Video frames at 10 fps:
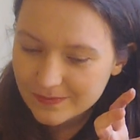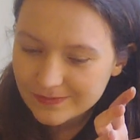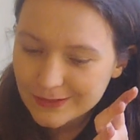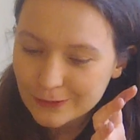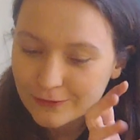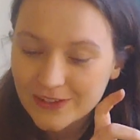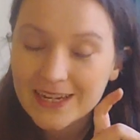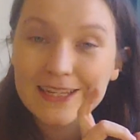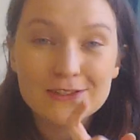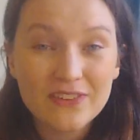your
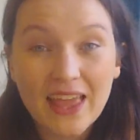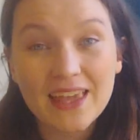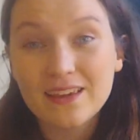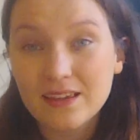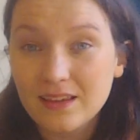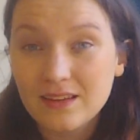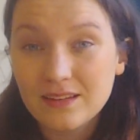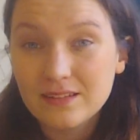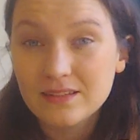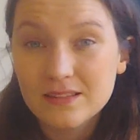feelings of anger
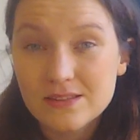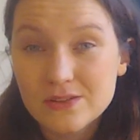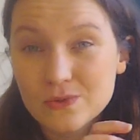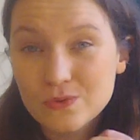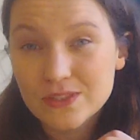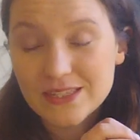towards